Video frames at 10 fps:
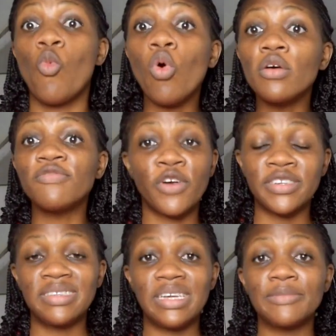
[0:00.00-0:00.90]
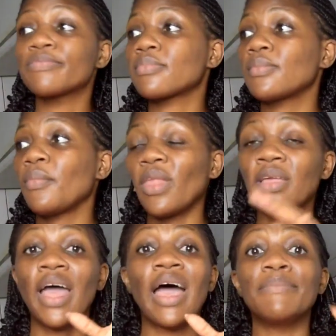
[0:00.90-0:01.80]
what first thing
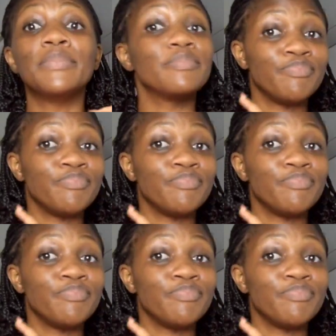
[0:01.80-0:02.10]
that